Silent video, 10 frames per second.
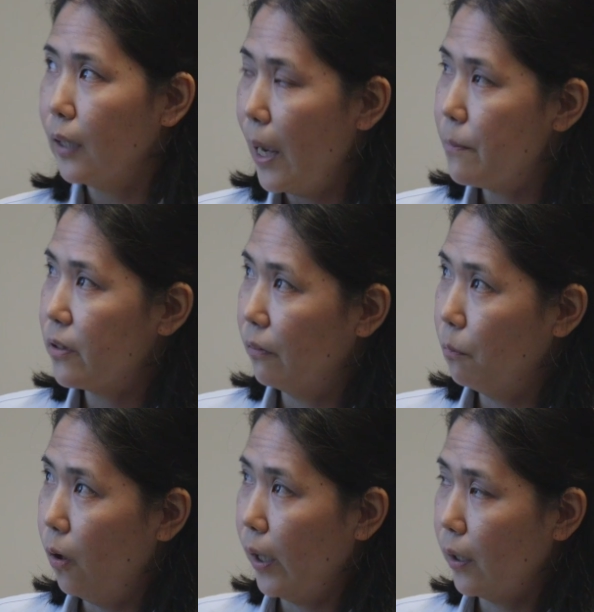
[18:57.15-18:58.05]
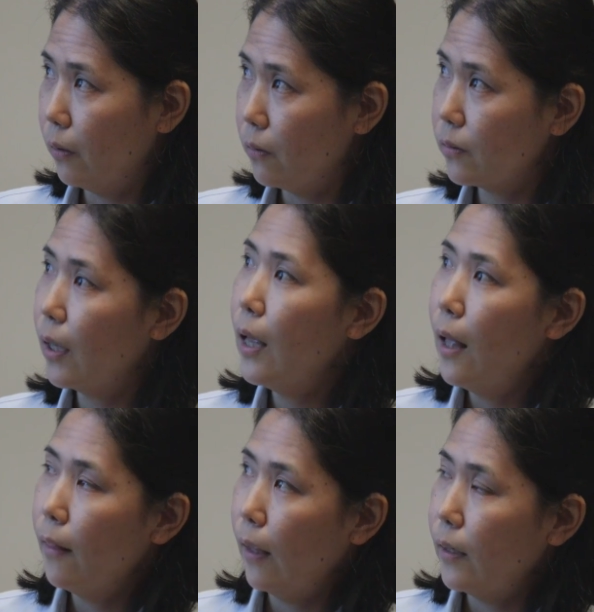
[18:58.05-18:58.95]
types of molecules
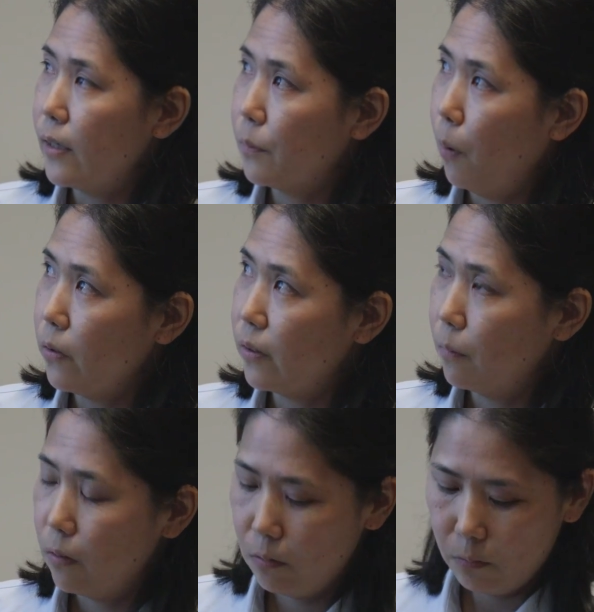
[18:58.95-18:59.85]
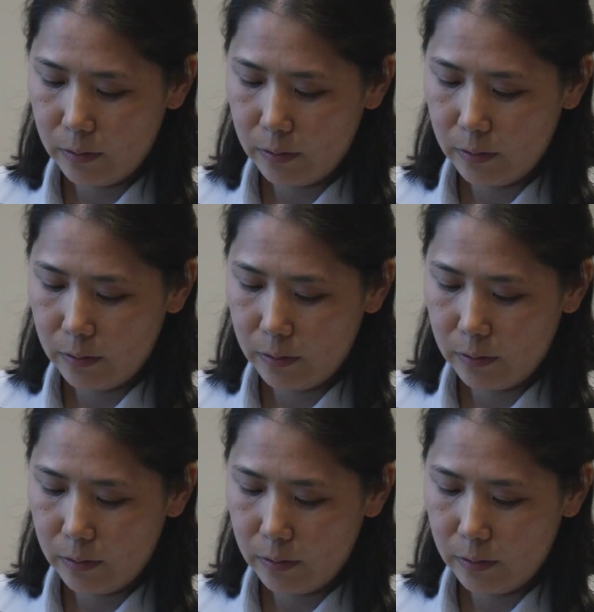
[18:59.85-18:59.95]
than is possible